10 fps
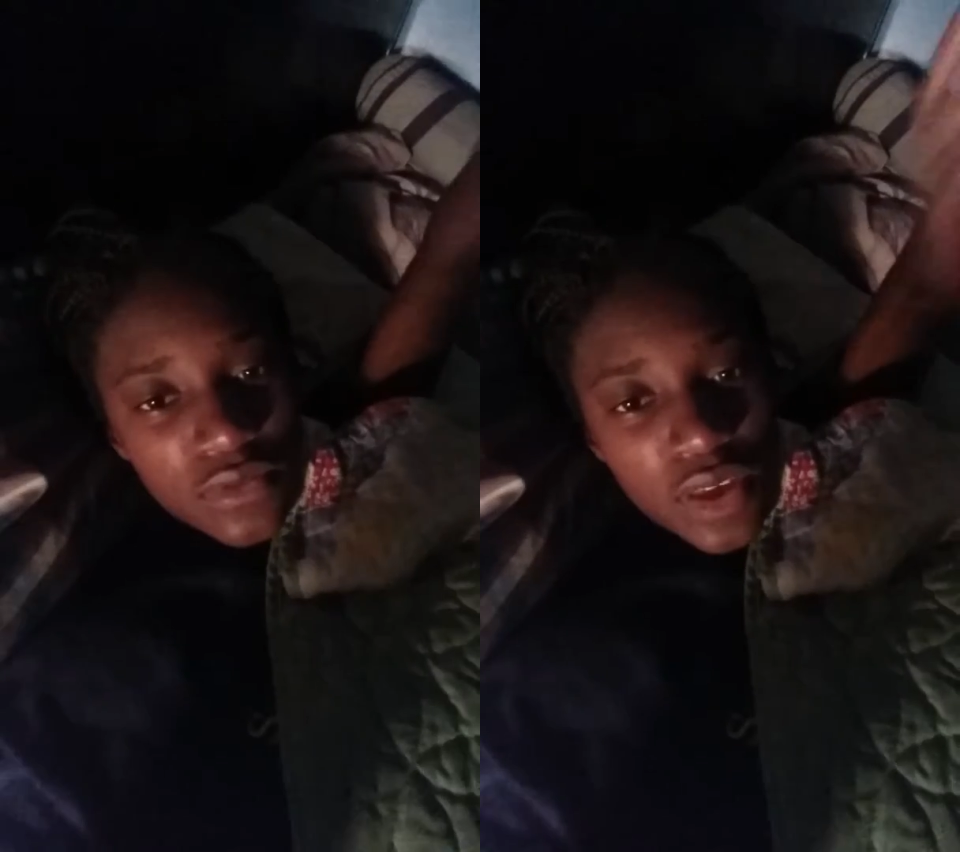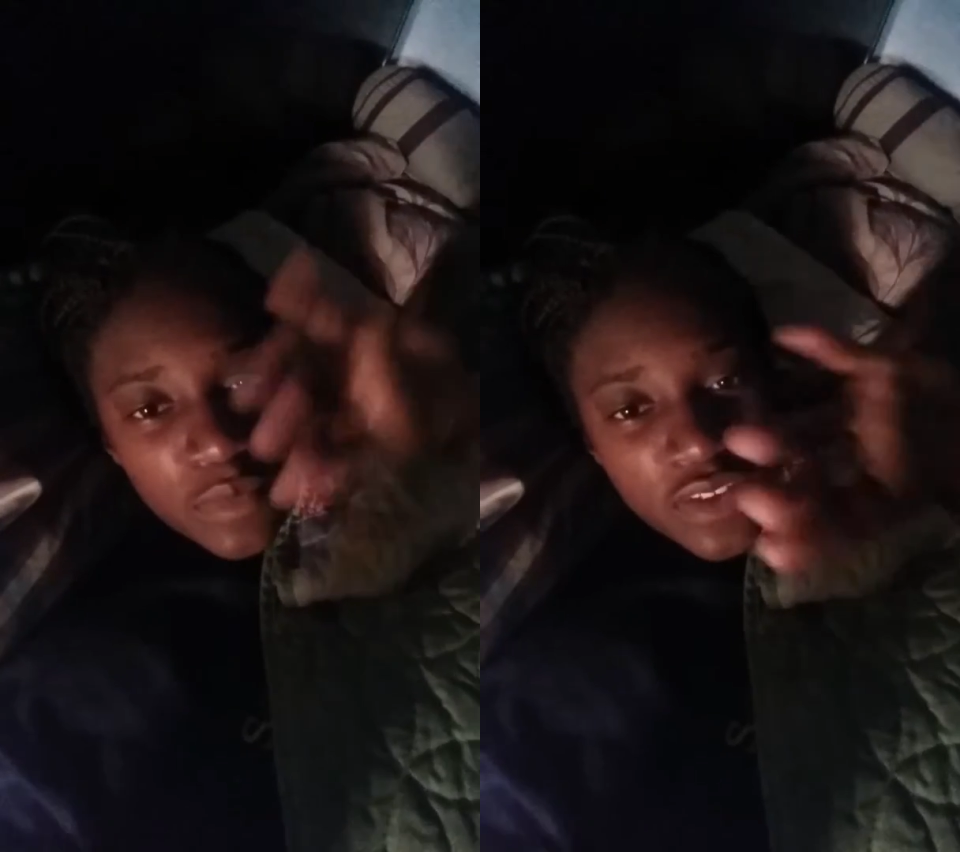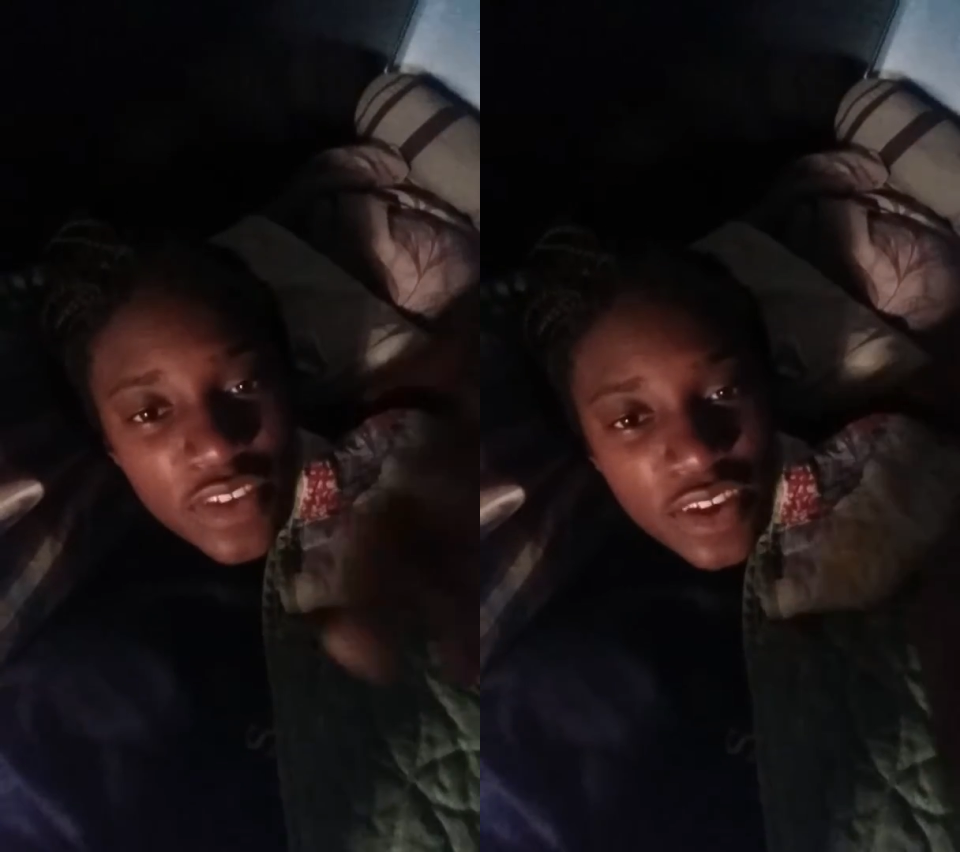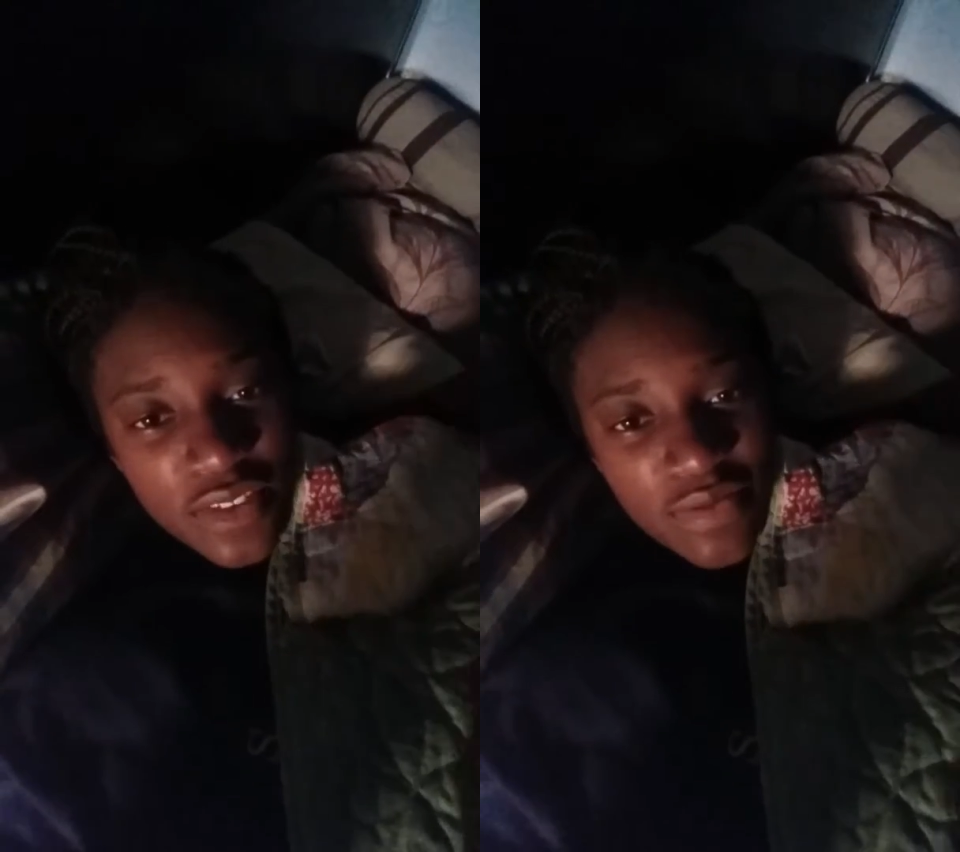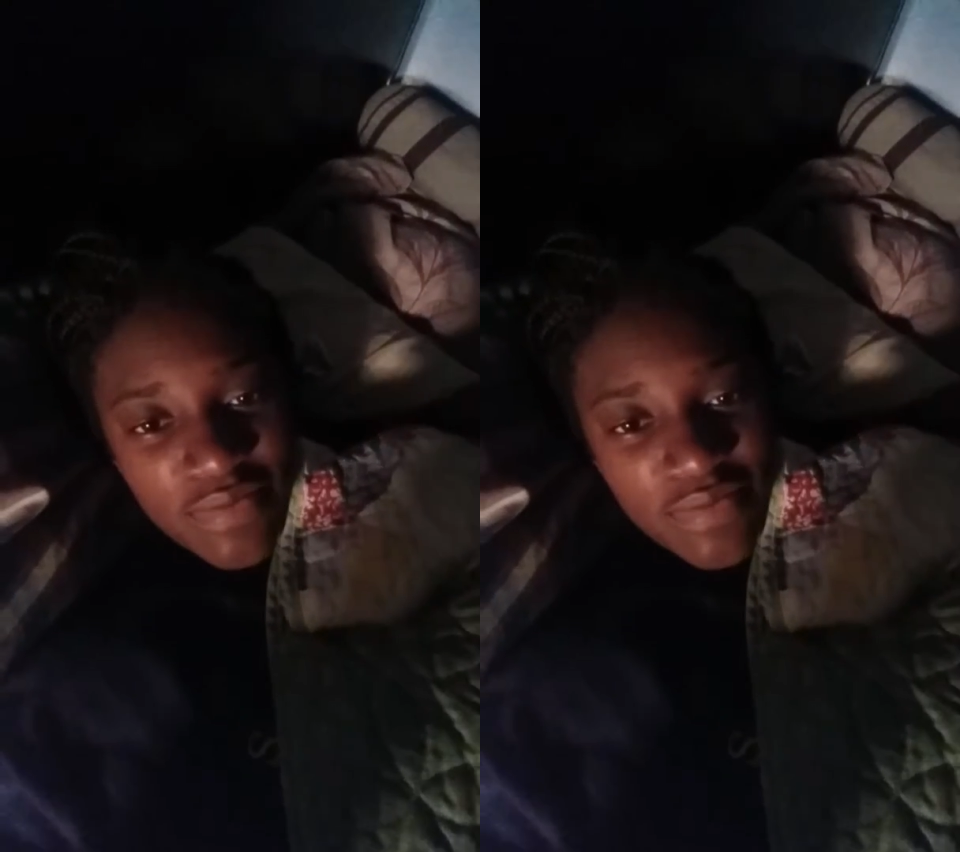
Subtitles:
Give me a second.